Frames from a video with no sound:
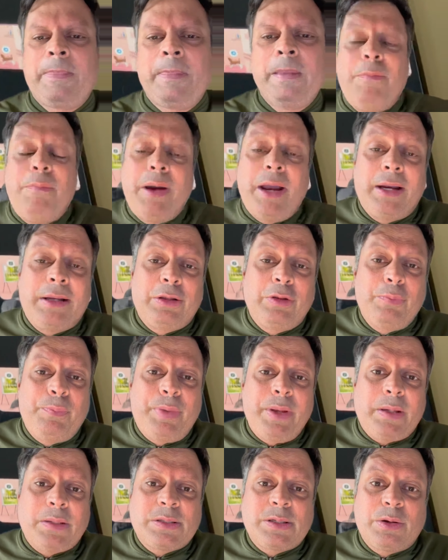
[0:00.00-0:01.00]
Back to
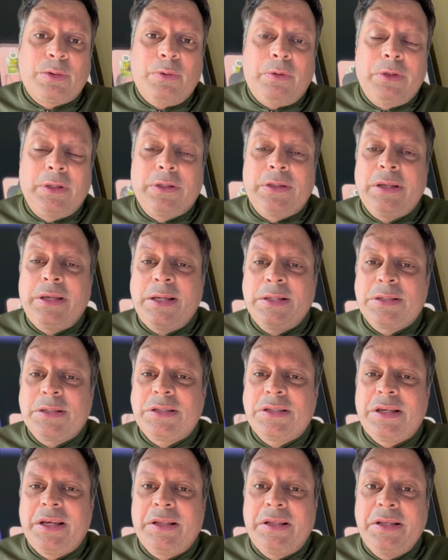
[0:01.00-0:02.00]
picture quality, as I
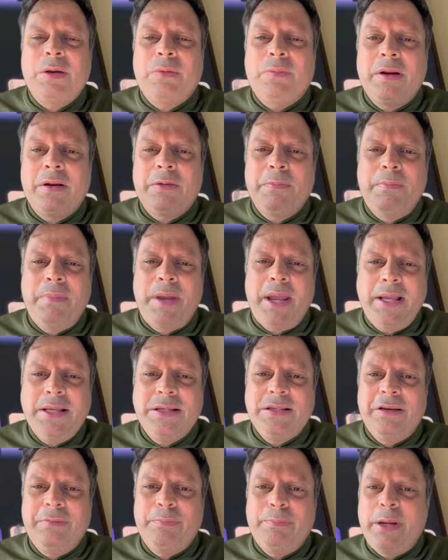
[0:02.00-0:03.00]
said, it's quite
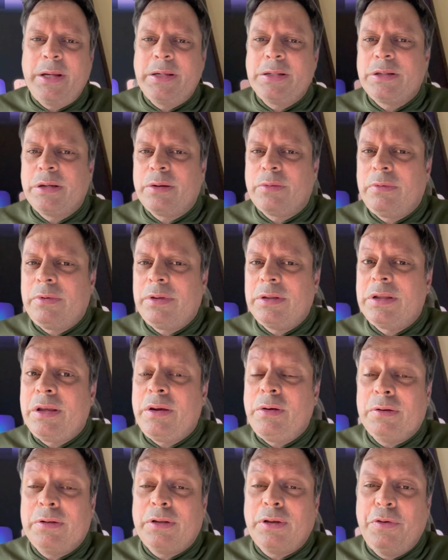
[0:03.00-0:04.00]
amazing picture quality,
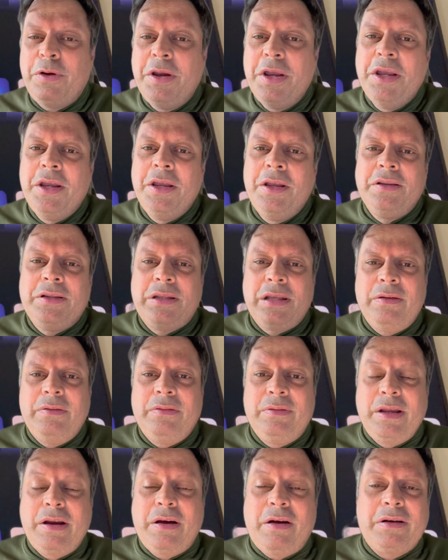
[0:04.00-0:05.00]
although
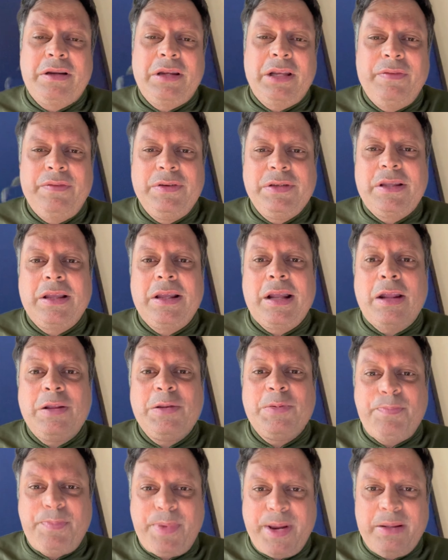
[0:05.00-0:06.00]
there are TVs that has
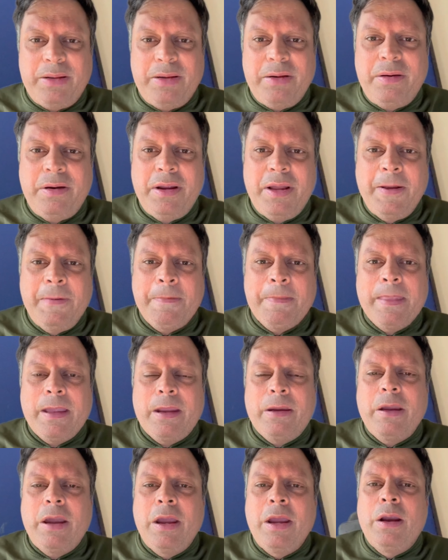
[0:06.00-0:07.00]
better
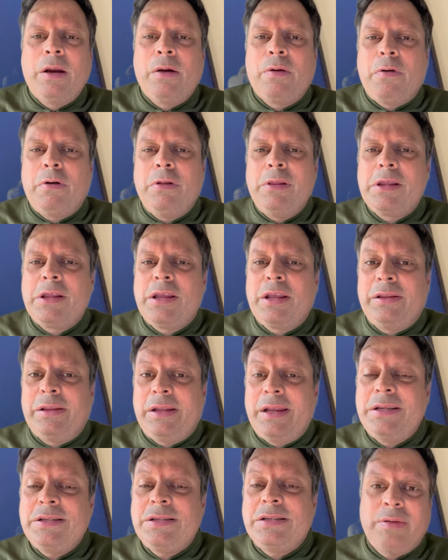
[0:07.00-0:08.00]
quality than
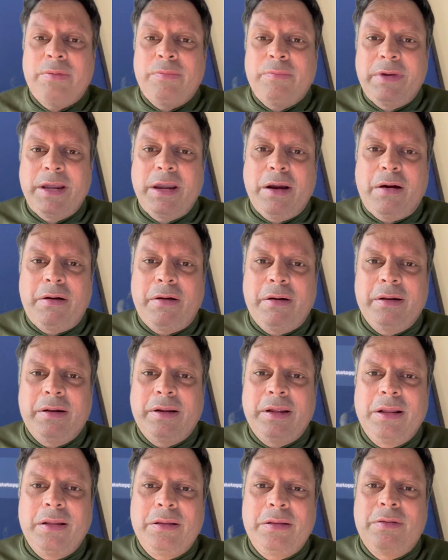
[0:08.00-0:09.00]
this. We are in
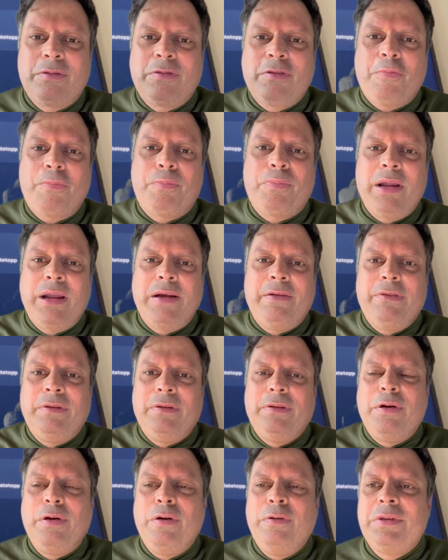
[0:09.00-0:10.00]
the top
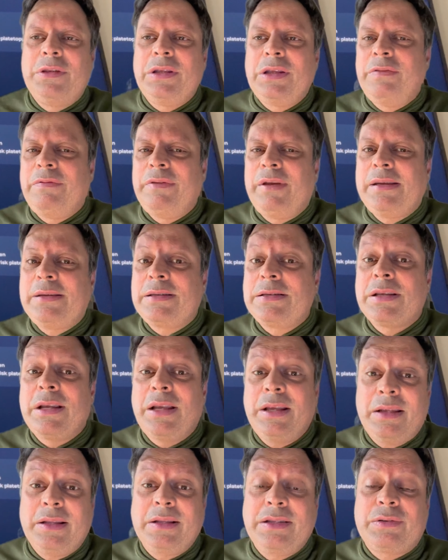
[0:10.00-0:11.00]
level of TVs,
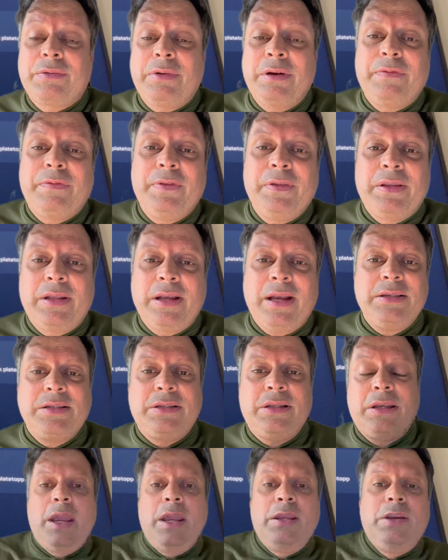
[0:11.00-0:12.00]
and it's quite
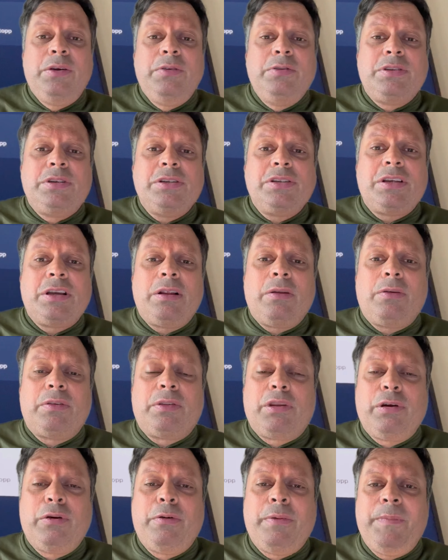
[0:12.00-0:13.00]
fantastic. It uses a lot
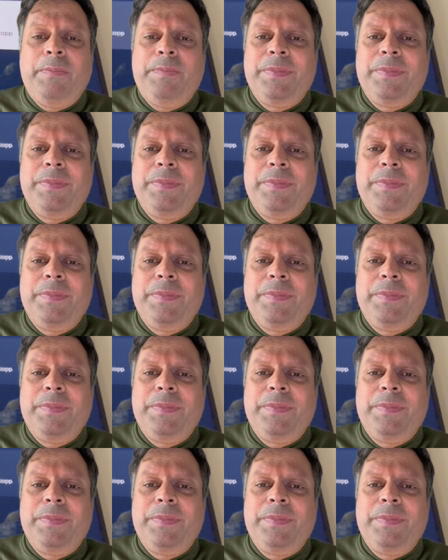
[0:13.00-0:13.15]
of